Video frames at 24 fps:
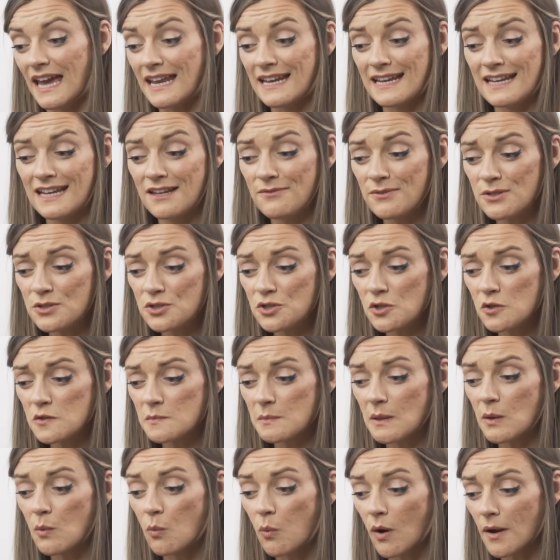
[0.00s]
And it even shows
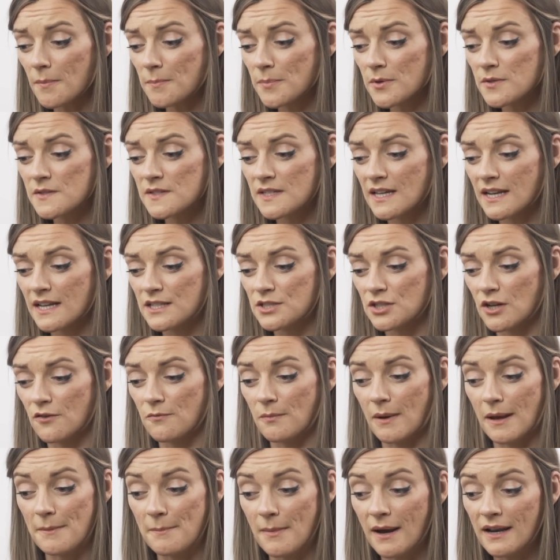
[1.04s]
me what percentage of
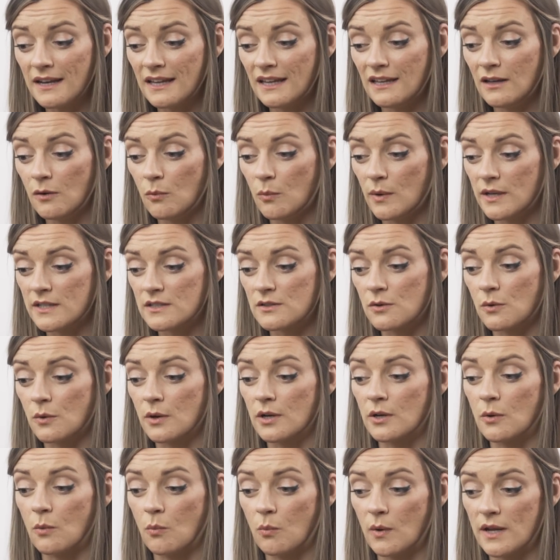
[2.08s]
my money went
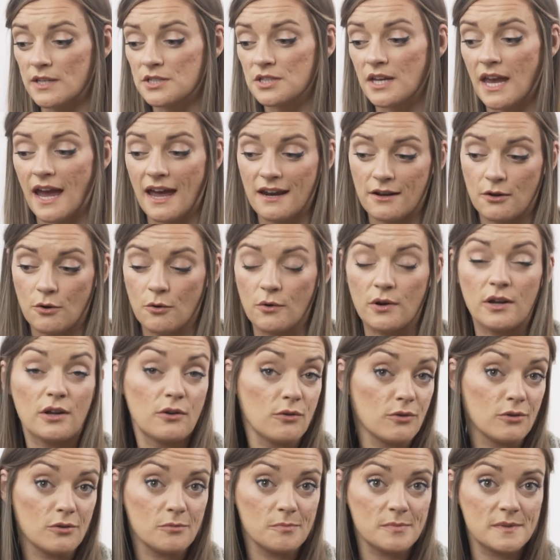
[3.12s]
toward which category
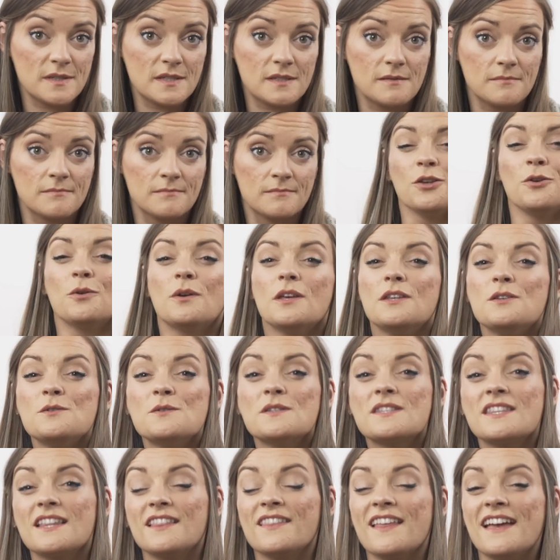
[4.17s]
groups. You can
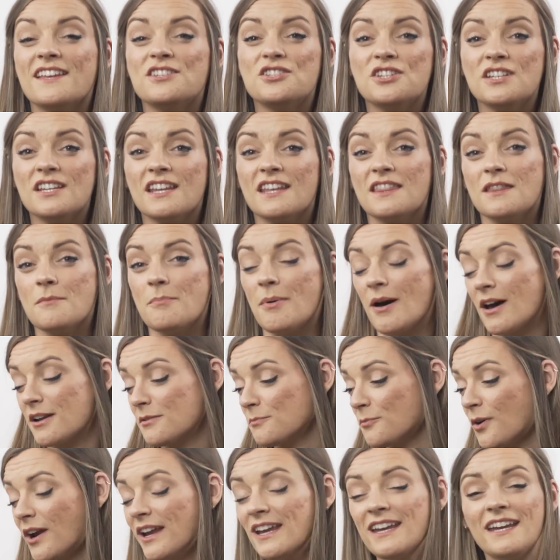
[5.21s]
use the legend in the
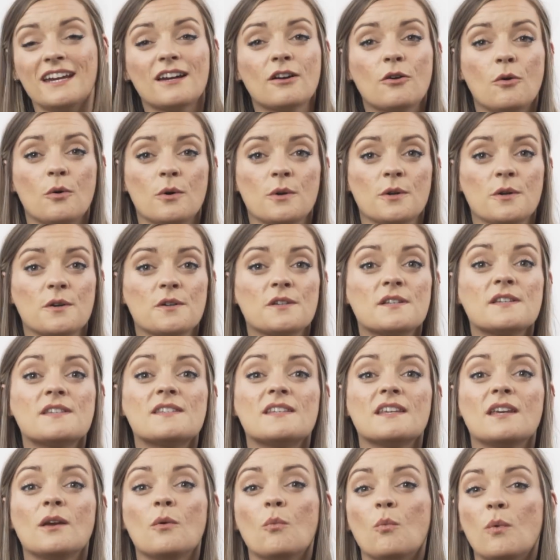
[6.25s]
bottom right hand corner to
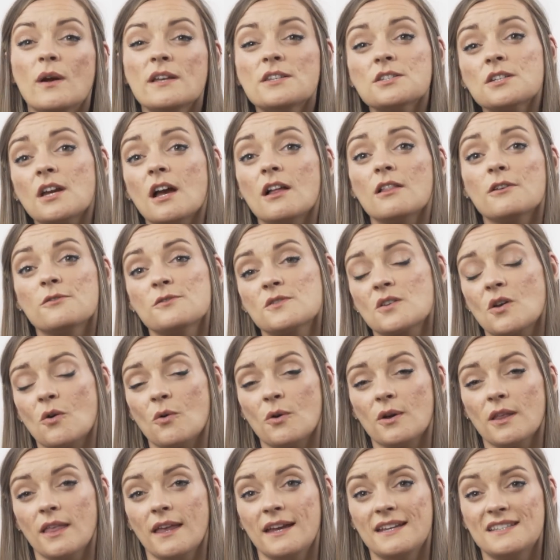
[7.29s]
see which colors
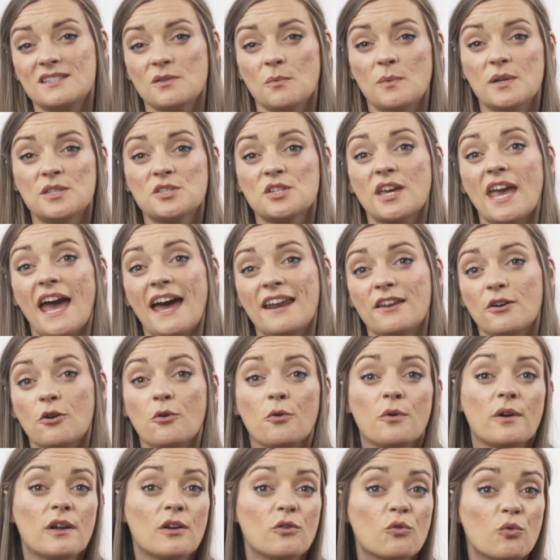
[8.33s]
correlate to which
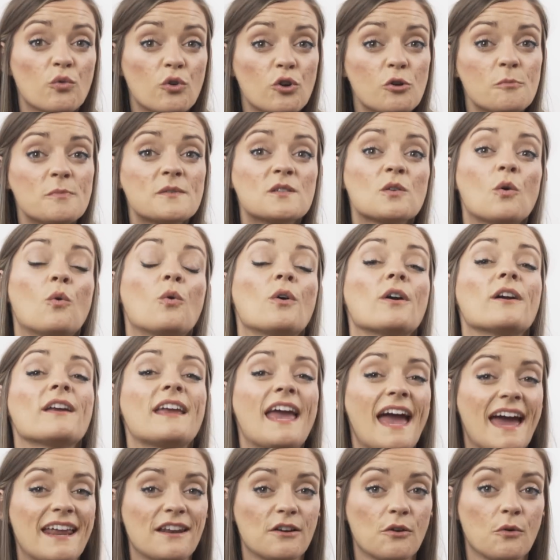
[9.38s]
category groups or
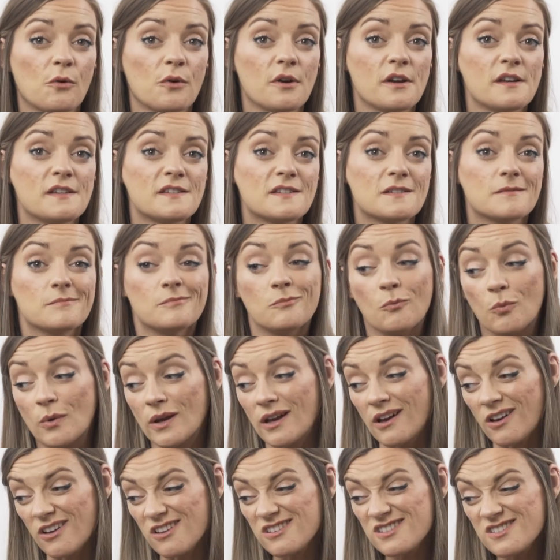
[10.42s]
categories.
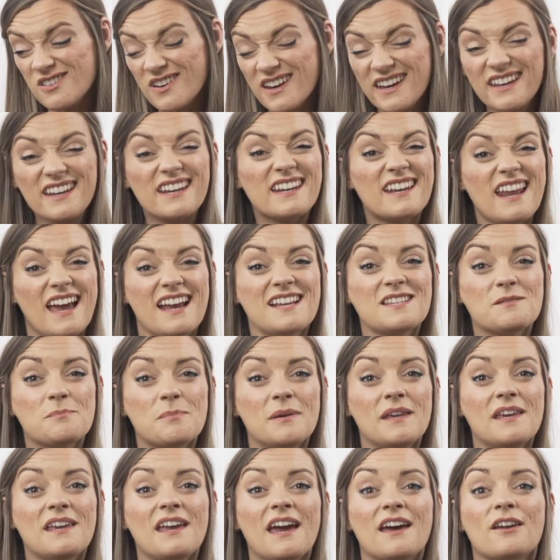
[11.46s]
We also get a nice
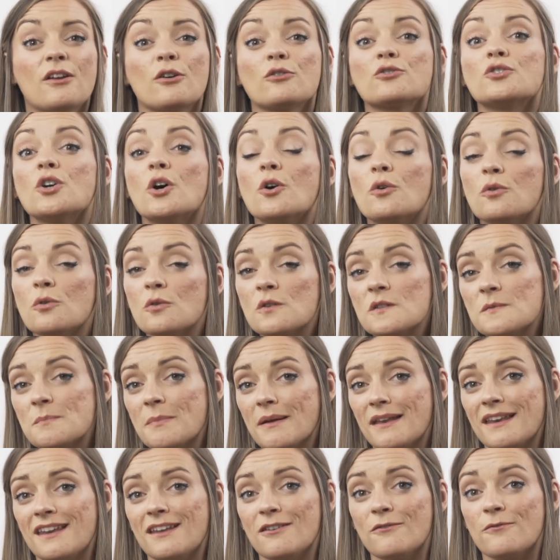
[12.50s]
peek at our total
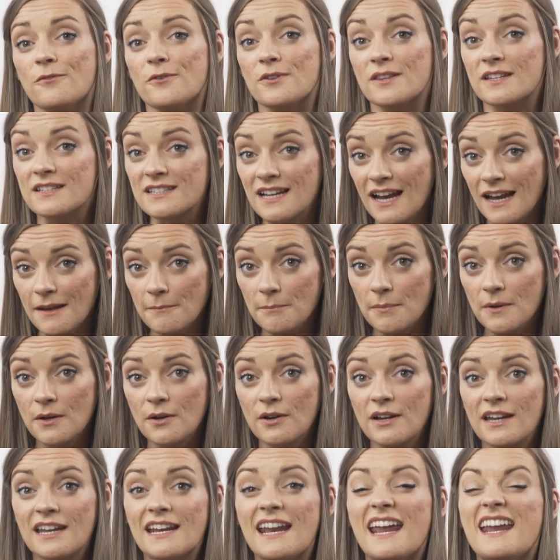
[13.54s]
spending for the time
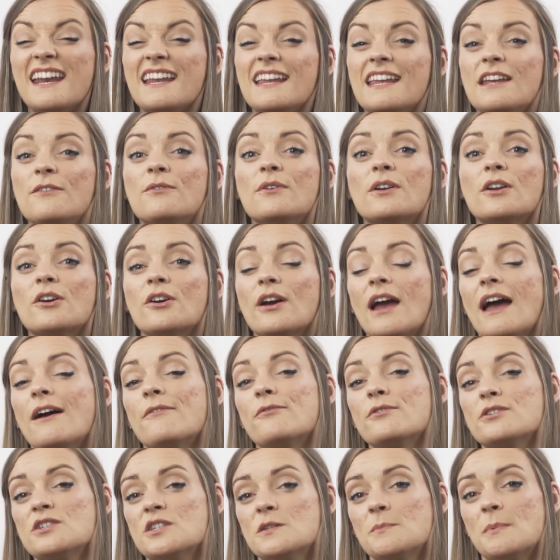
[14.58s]
period and even our
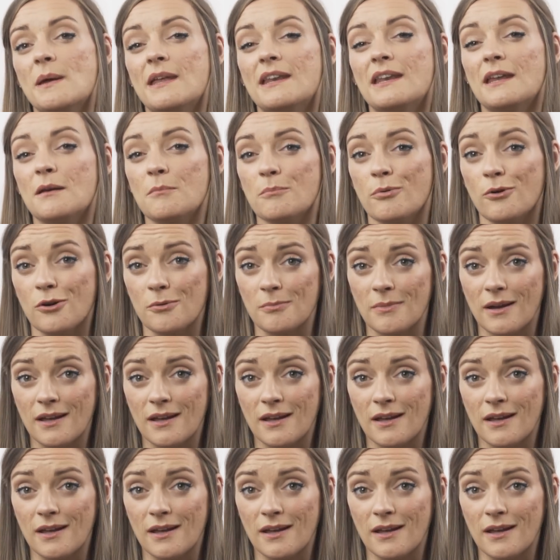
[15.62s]
average spending per